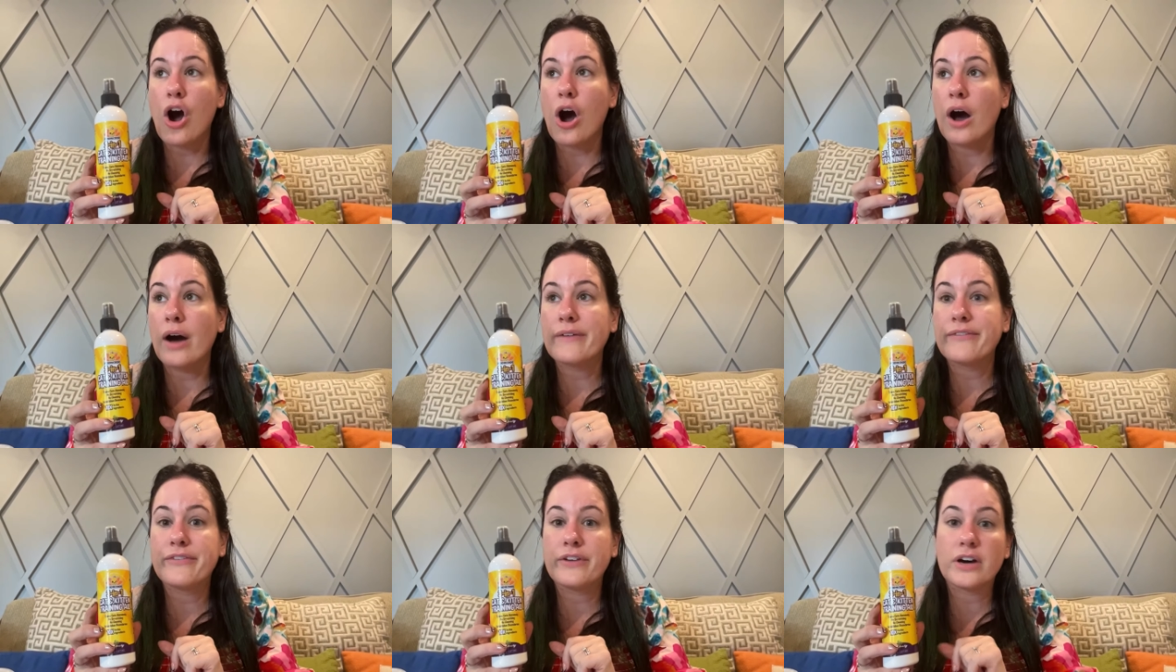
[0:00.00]

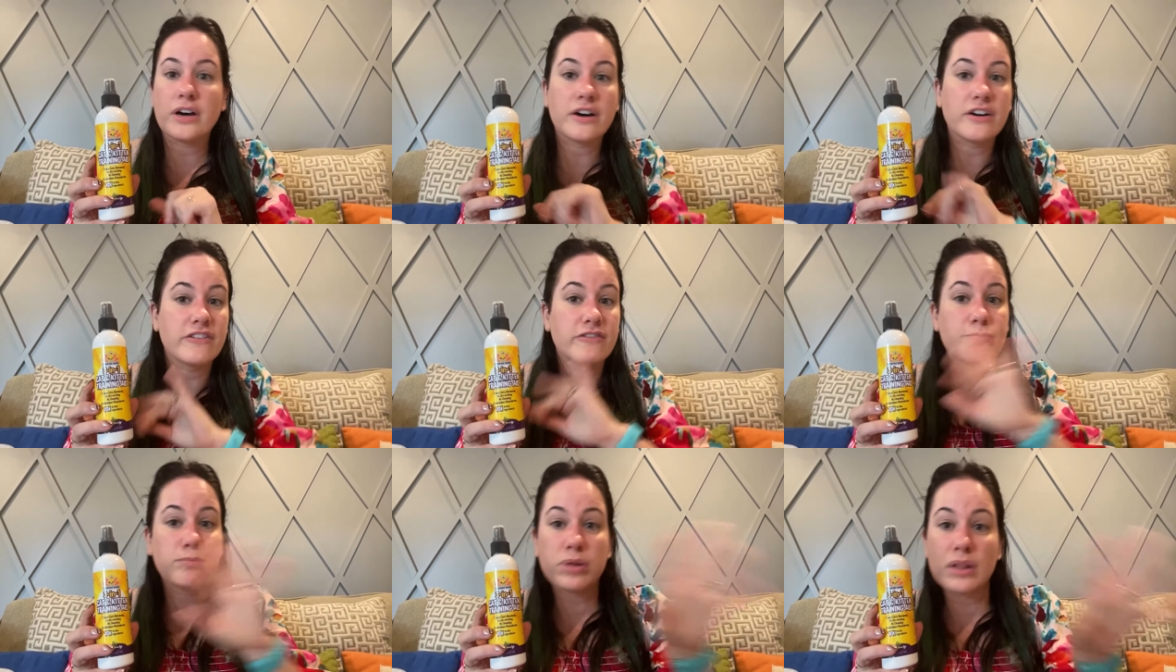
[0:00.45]
off
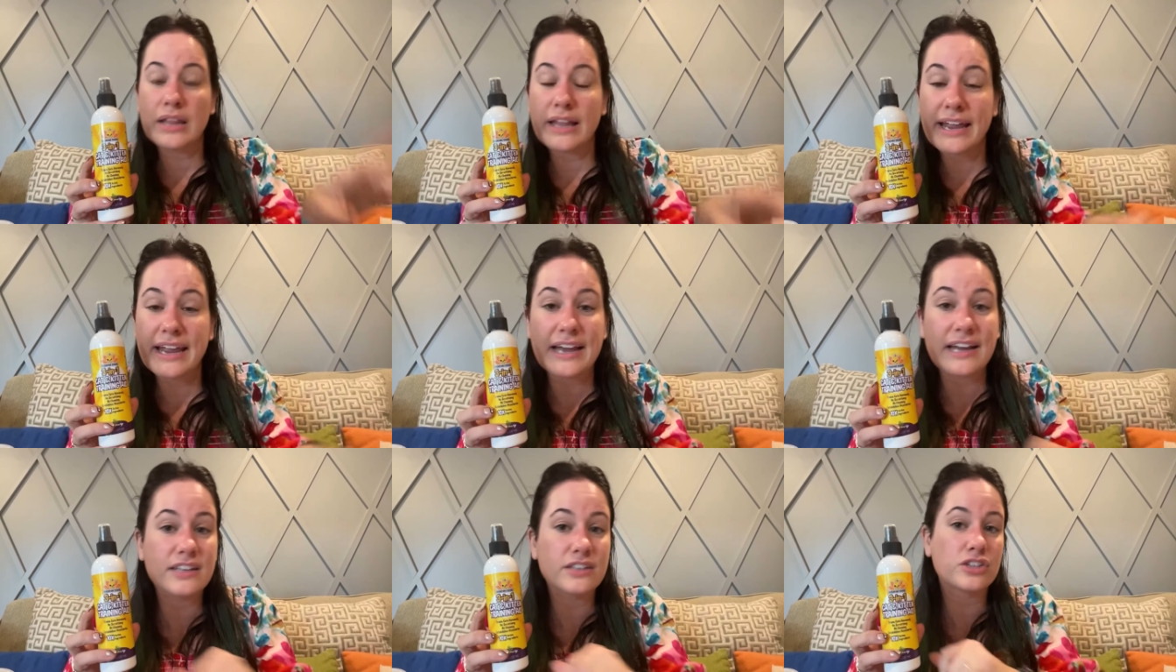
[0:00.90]
of
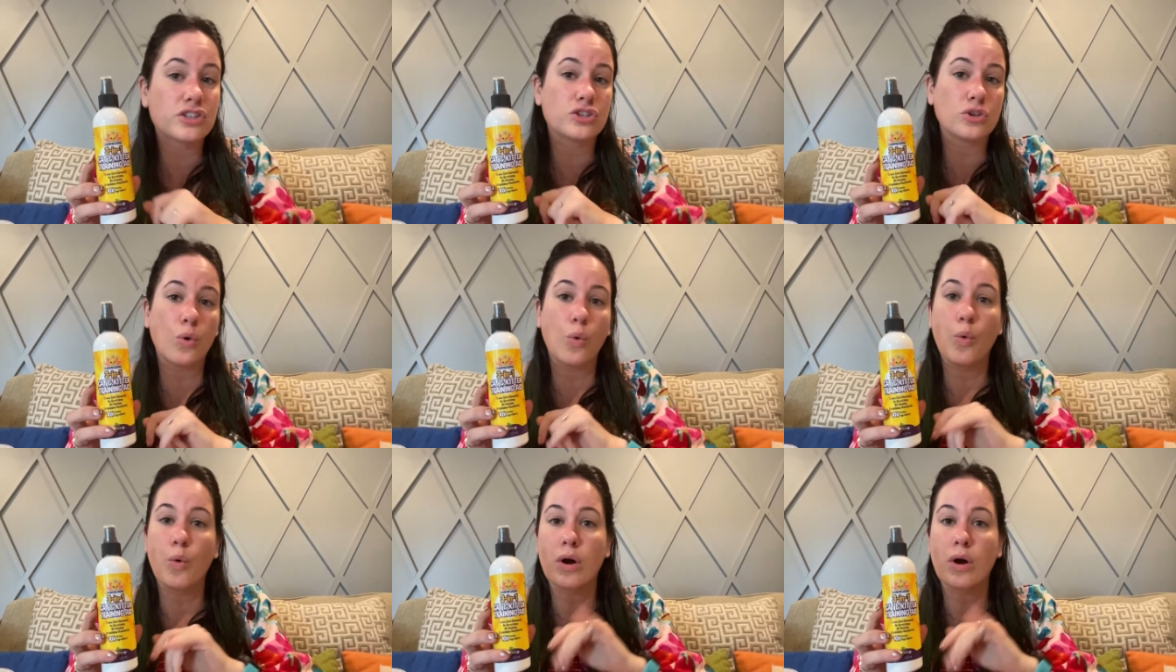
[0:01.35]

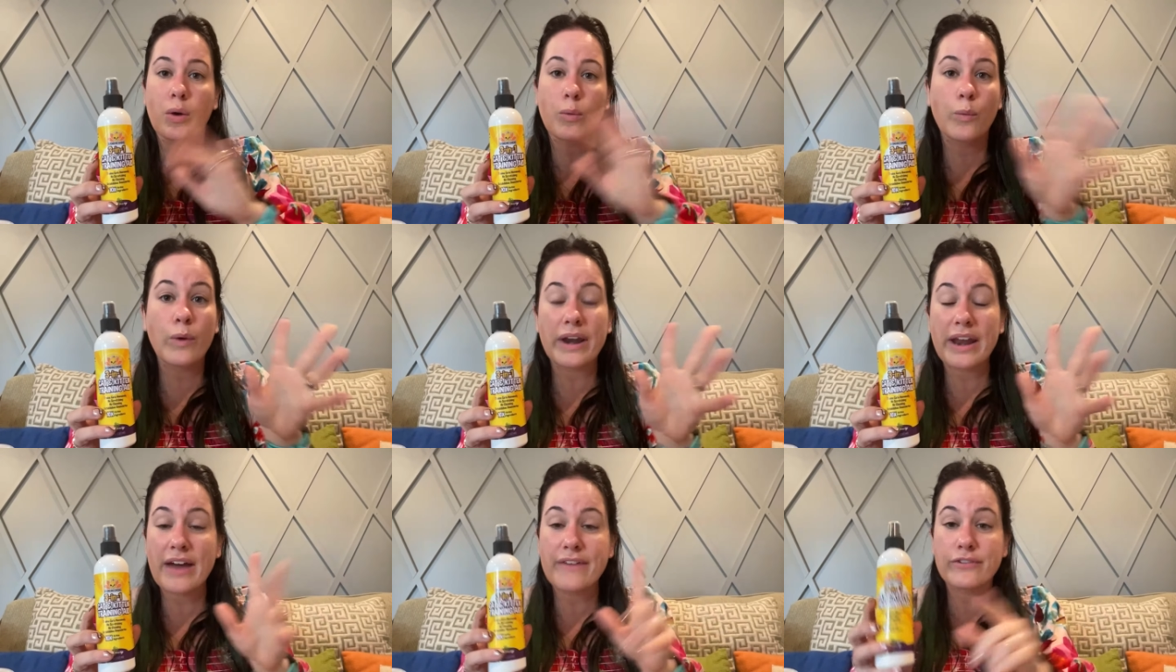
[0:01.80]
plants or
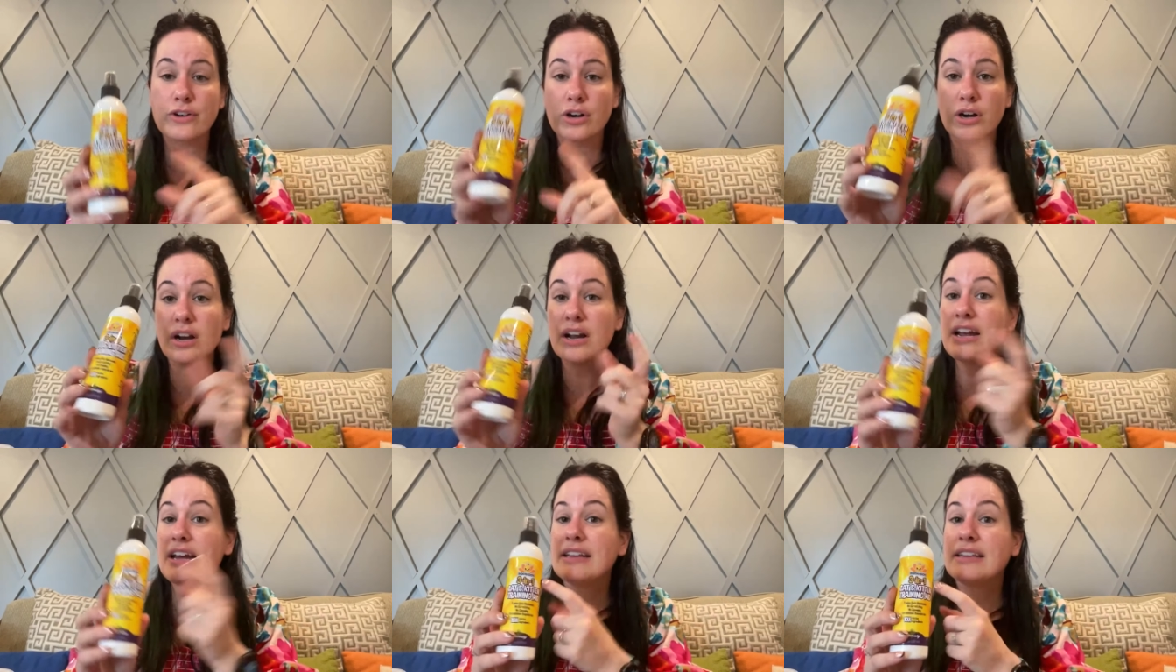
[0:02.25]

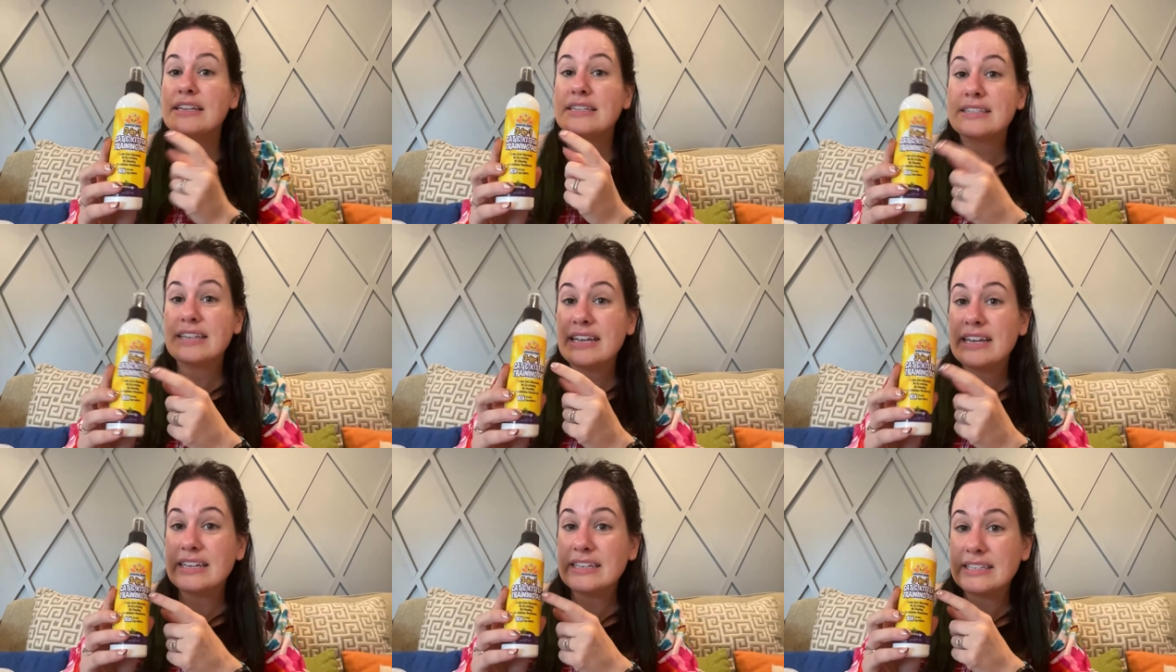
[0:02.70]
whatever,
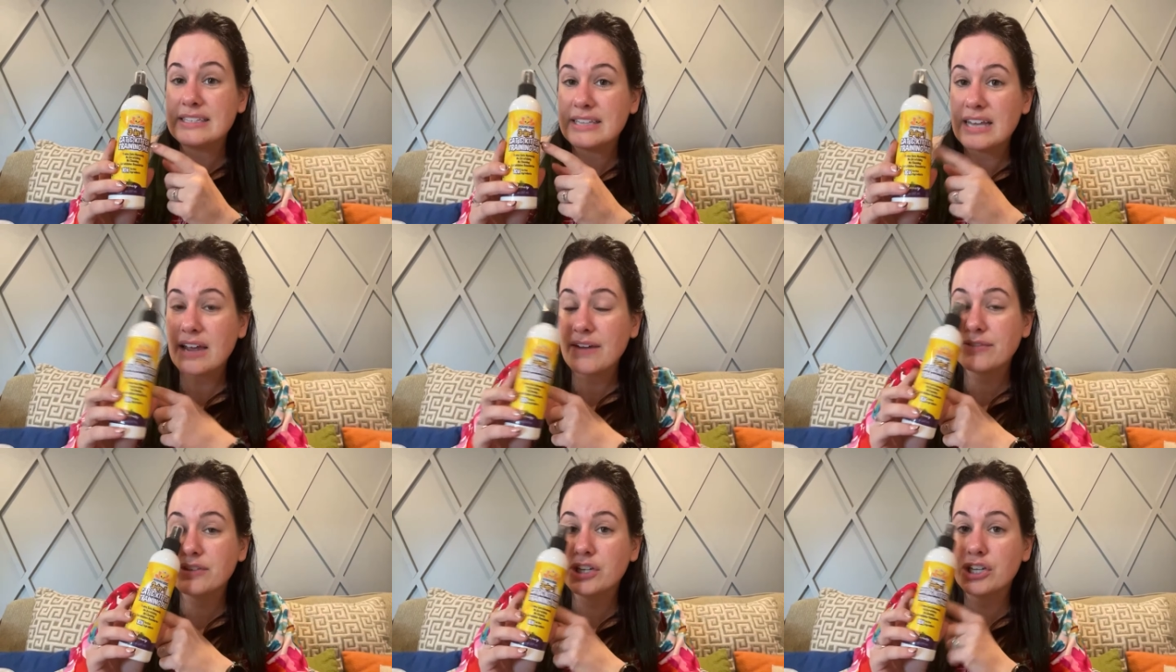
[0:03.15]
this is
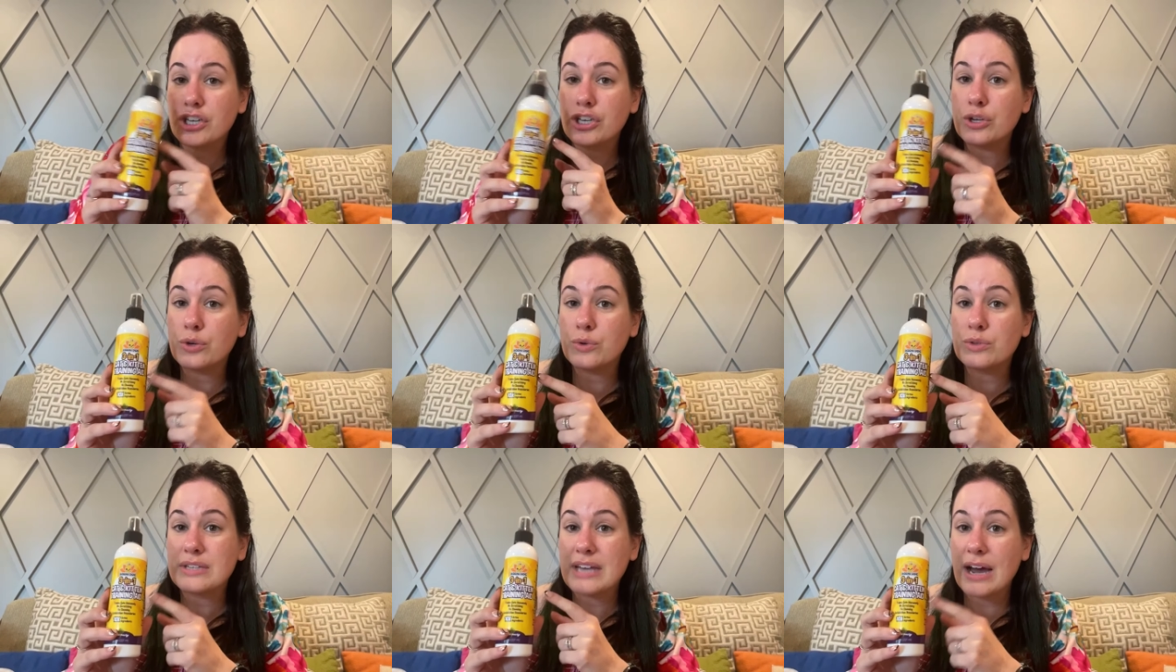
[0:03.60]
safe to
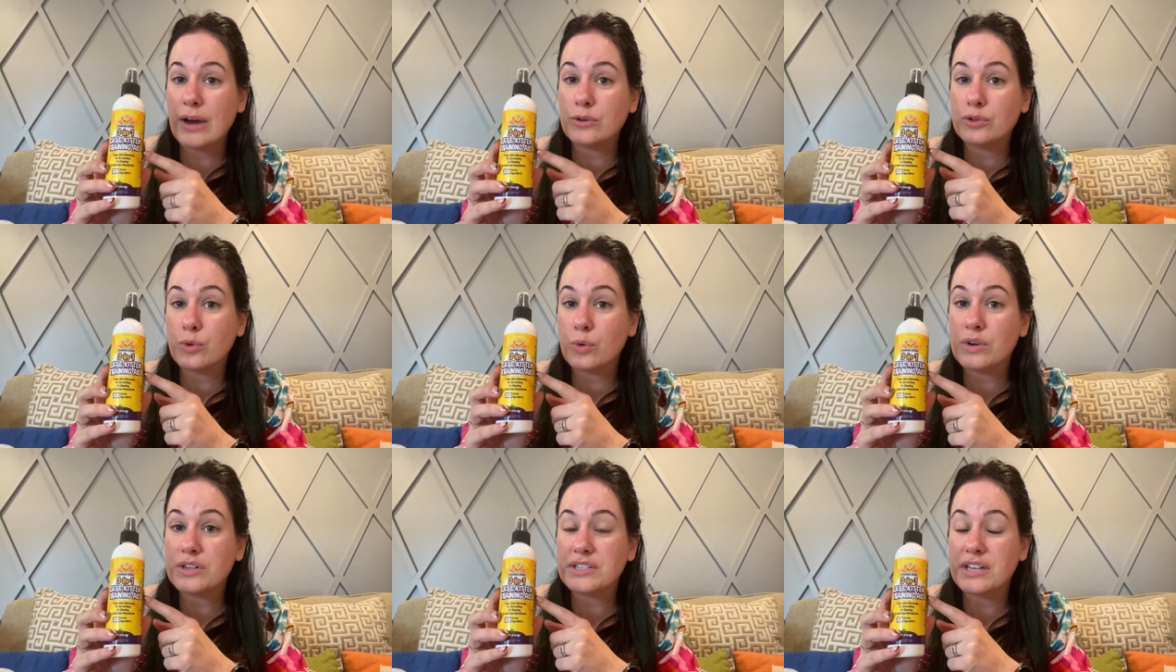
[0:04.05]
use
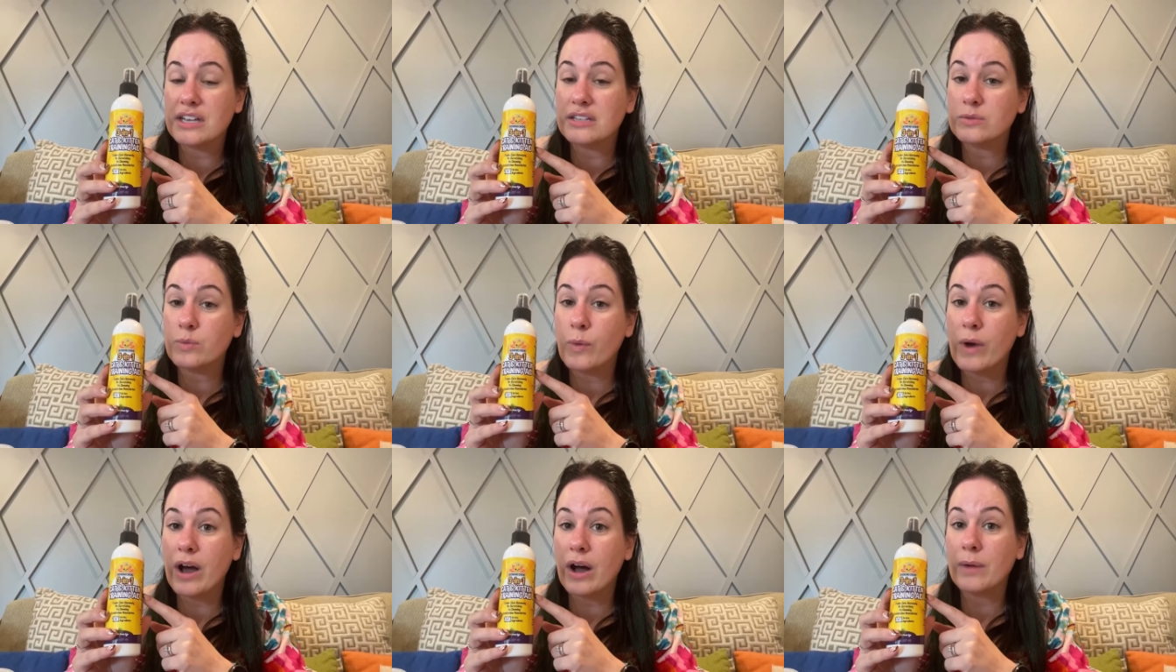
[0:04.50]
outdoors
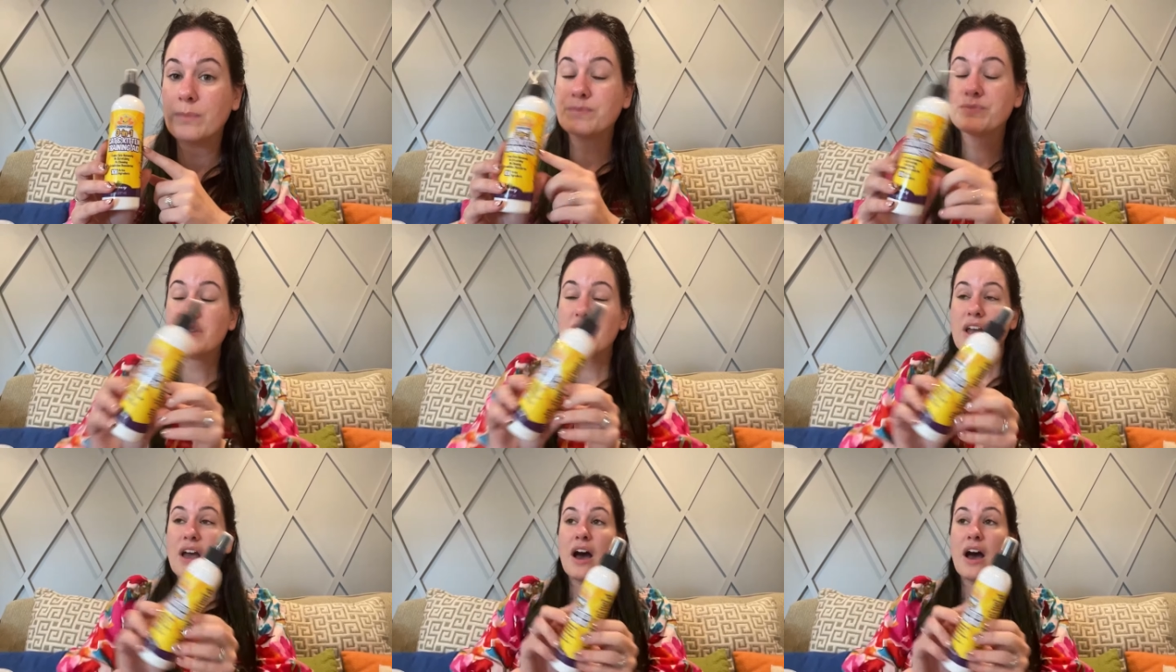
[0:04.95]
as well.